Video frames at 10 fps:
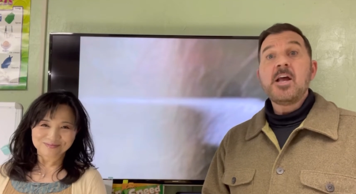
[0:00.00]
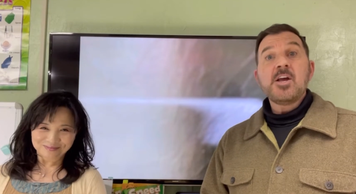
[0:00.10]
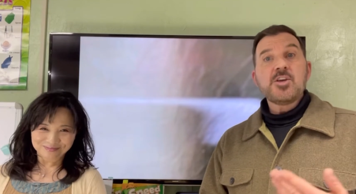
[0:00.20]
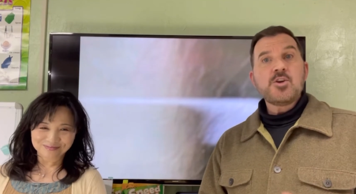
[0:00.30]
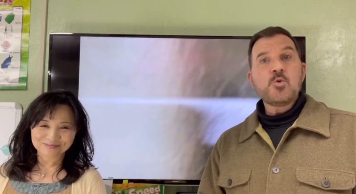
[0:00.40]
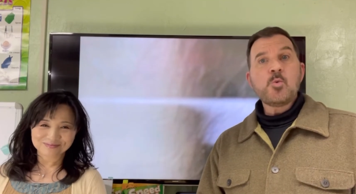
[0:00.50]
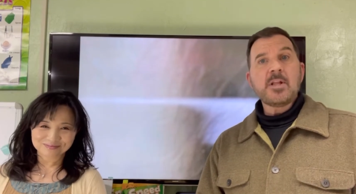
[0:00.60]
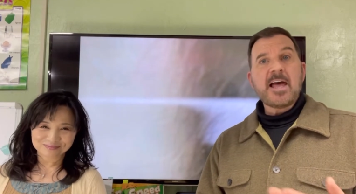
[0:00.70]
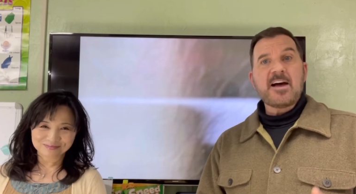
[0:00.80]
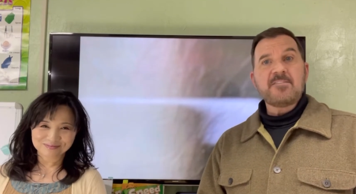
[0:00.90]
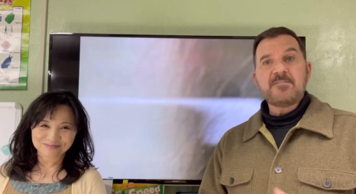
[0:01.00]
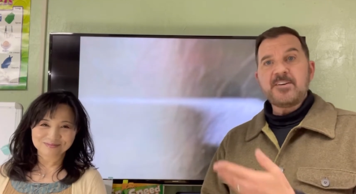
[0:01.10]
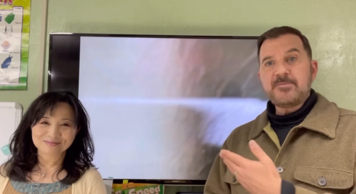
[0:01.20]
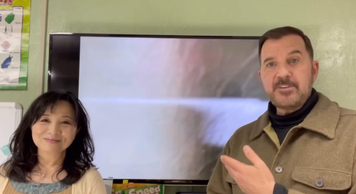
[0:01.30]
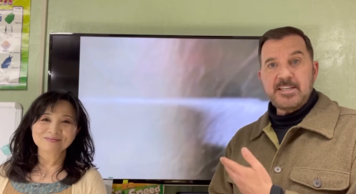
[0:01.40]
Speaker 1: You will have
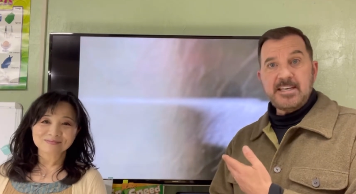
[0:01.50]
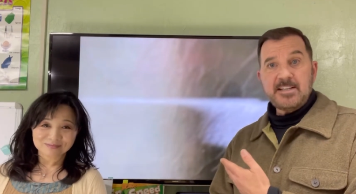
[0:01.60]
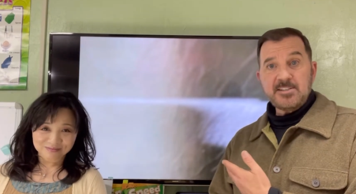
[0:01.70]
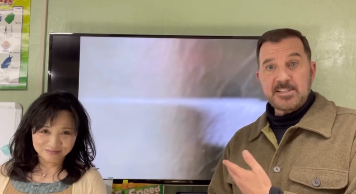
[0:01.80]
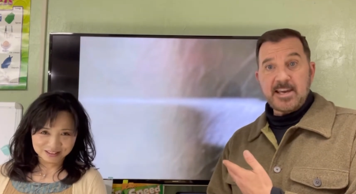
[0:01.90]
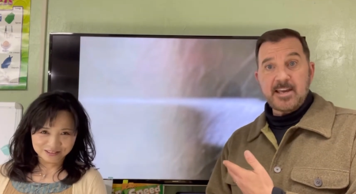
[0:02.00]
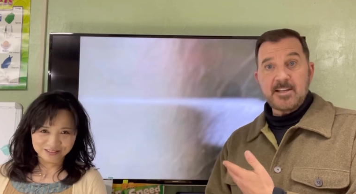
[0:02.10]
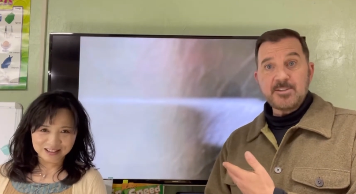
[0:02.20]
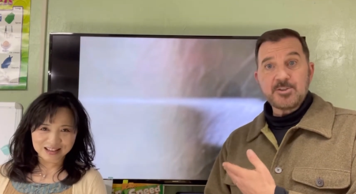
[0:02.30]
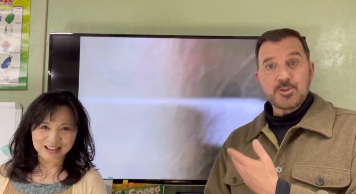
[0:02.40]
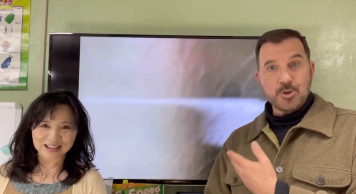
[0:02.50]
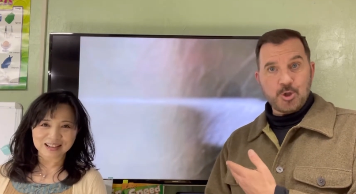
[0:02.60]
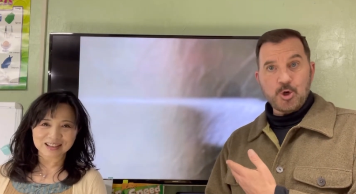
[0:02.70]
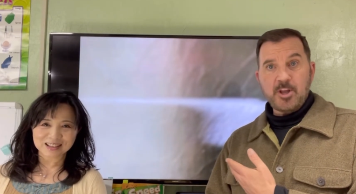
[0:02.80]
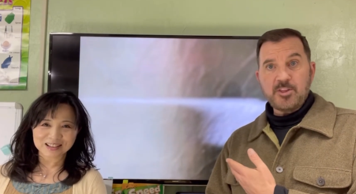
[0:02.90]
15 seconds to
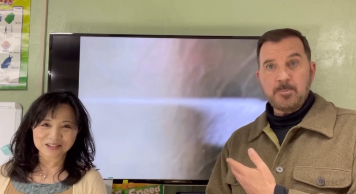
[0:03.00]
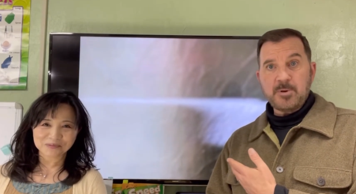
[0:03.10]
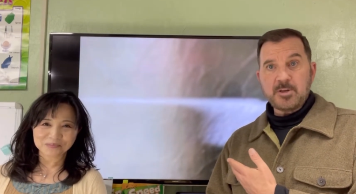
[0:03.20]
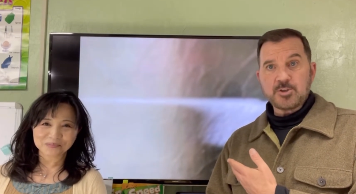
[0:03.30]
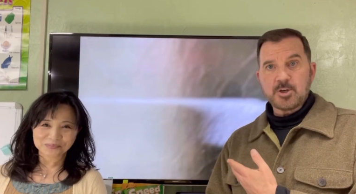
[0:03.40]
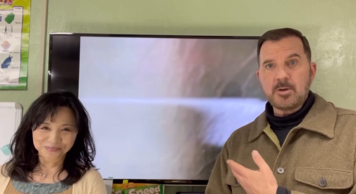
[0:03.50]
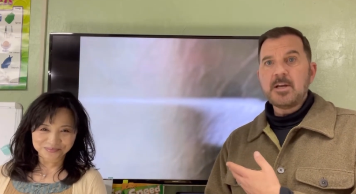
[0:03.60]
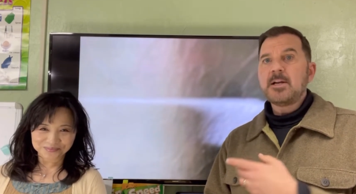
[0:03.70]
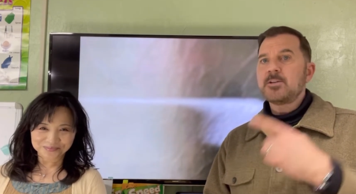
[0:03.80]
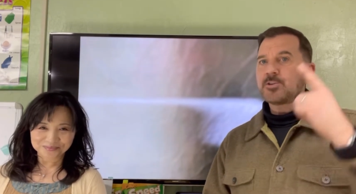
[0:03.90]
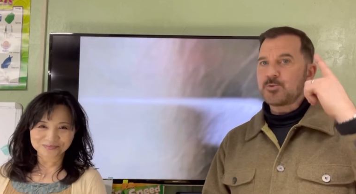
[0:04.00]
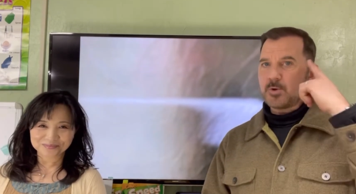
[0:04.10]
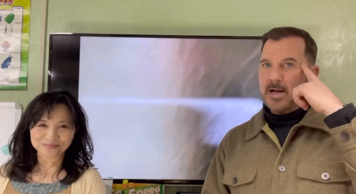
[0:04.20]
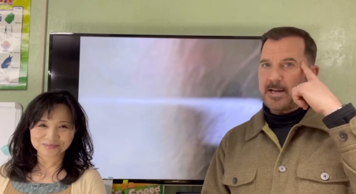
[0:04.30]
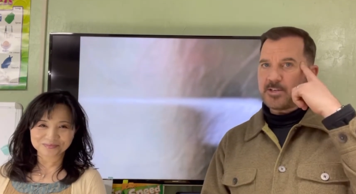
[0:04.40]
look at the picture,
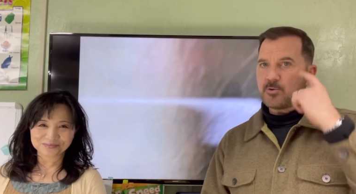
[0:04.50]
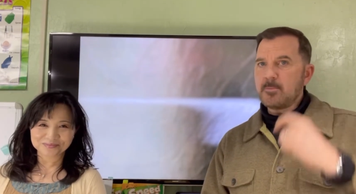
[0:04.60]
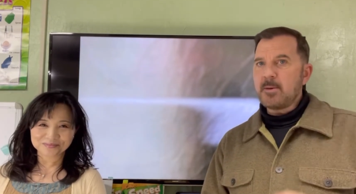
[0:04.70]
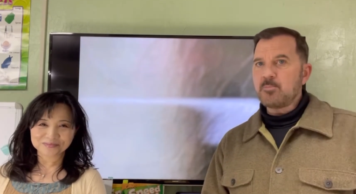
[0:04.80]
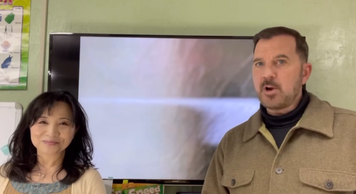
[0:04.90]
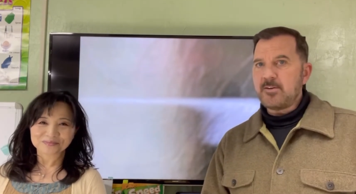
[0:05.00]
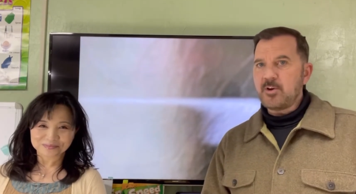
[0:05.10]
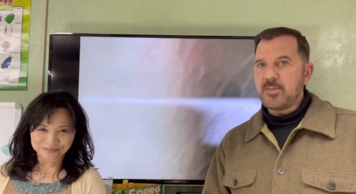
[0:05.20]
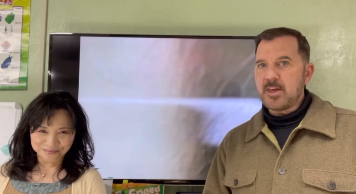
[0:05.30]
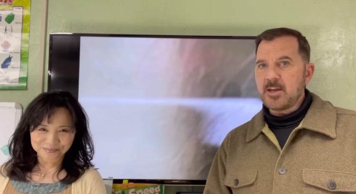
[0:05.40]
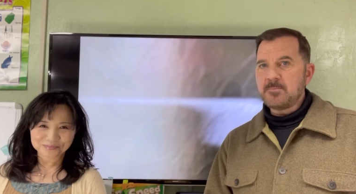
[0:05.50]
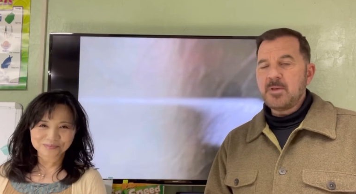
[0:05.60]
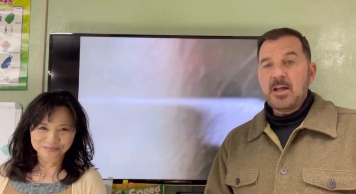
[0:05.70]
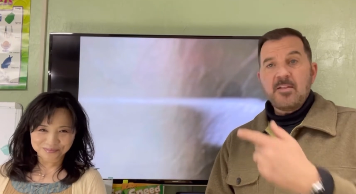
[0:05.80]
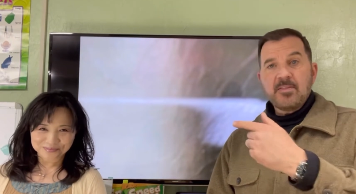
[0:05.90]
try to remember everything,
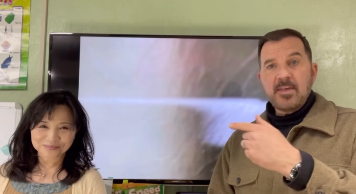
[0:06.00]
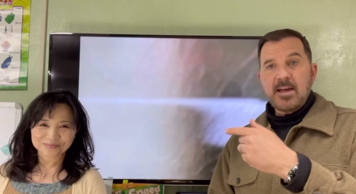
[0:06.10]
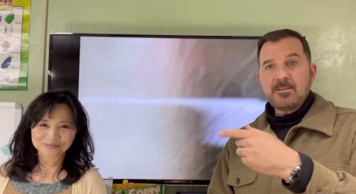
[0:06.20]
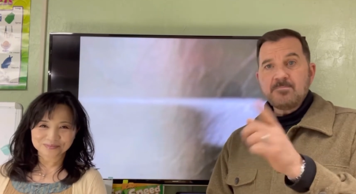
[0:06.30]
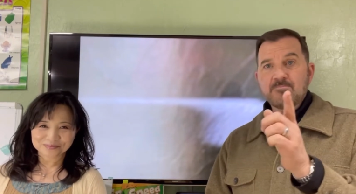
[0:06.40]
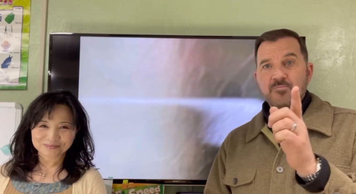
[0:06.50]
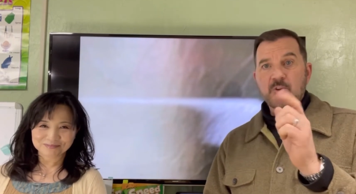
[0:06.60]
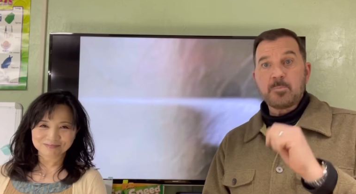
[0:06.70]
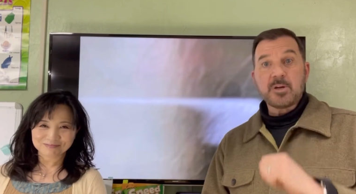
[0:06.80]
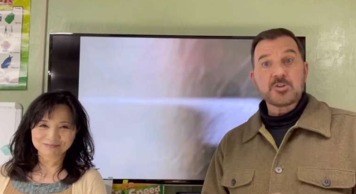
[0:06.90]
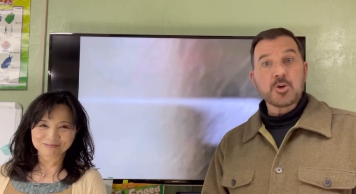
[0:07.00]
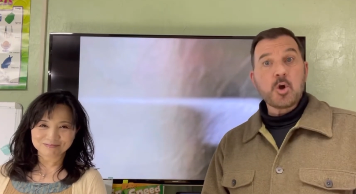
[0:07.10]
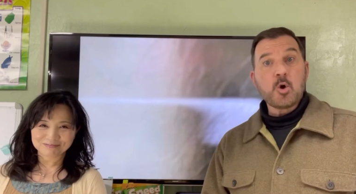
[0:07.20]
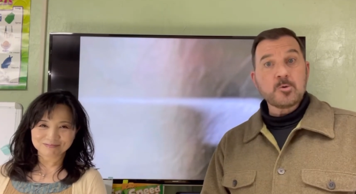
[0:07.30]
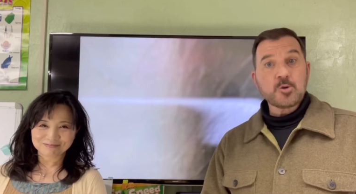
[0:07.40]
then the picture
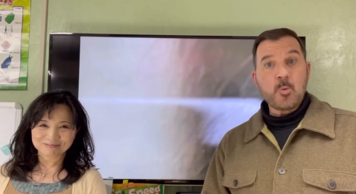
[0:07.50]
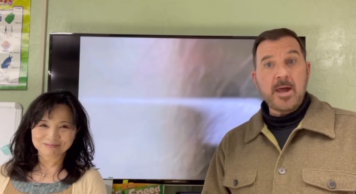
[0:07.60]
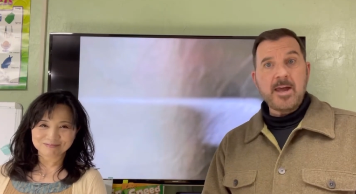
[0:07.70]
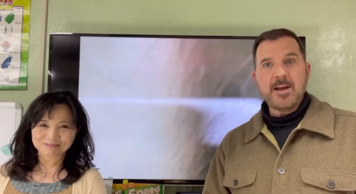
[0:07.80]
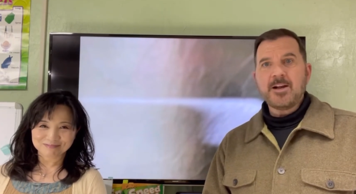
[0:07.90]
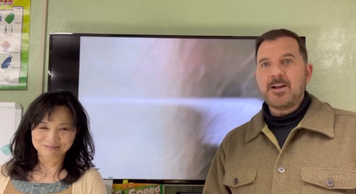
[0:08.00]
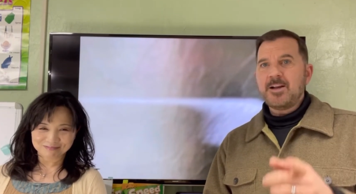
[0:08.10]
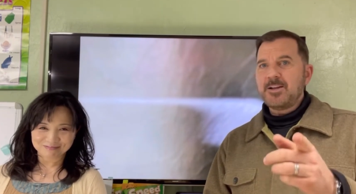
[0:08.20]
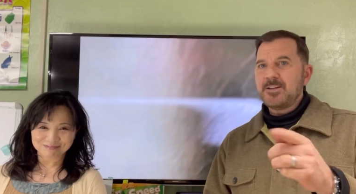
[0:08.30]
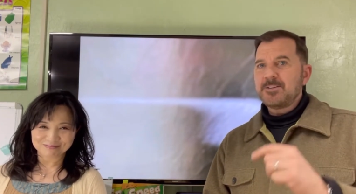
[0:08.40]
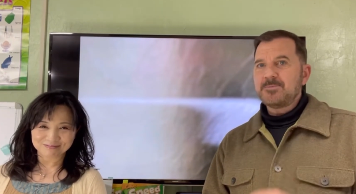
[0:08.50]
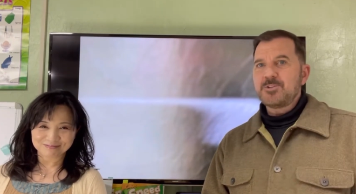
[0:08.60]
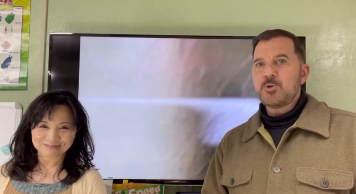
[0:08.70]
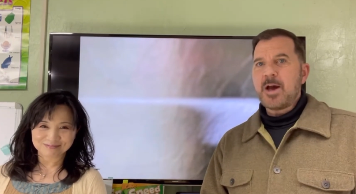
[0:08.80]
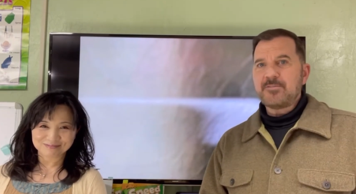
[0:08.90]
goes away.
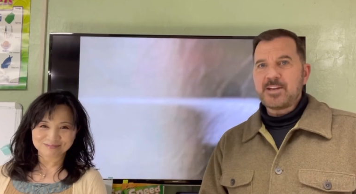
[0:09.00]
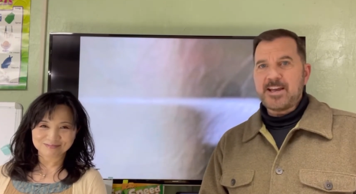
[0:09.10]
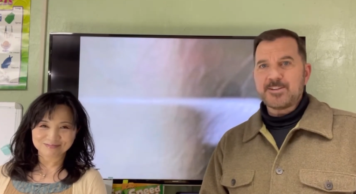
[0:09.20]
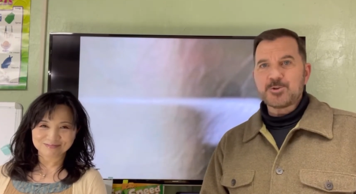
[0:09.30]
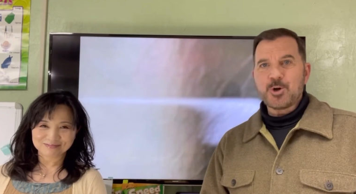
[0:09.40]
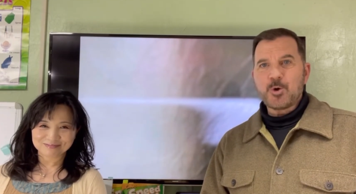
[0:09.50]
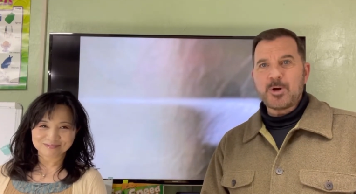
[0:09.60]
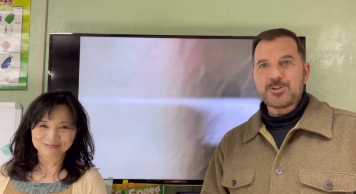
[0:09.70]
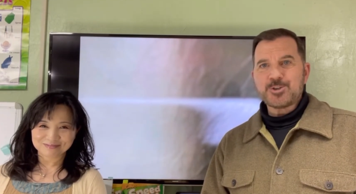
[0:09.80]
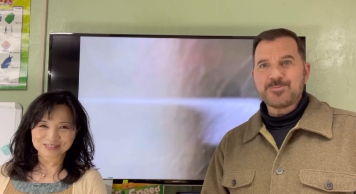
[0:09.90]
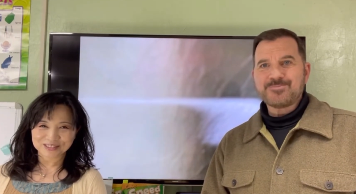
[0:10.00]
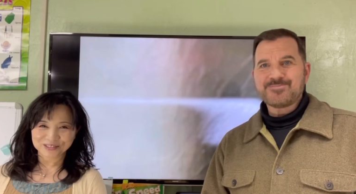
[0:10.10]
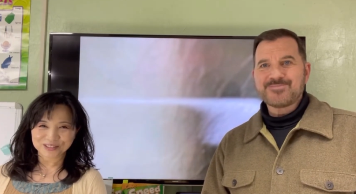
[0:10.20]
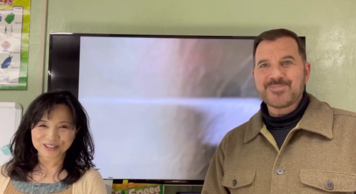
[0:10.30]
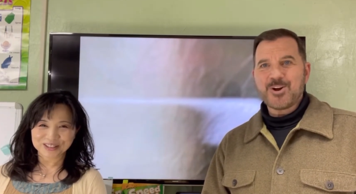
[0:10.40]
Mm-hmm. You have to answer a question.
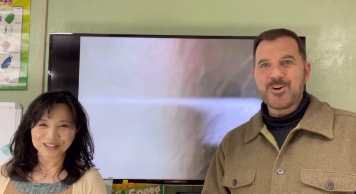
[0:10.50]
All